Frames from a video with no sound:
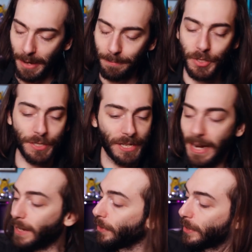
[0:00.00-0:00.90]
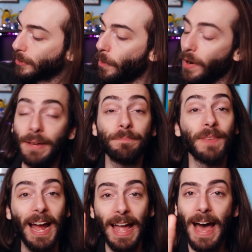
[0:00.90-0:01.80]
Yep, just like I thought. Don't worry,
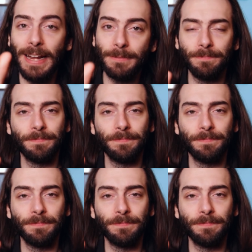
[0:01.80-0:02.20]
I got it.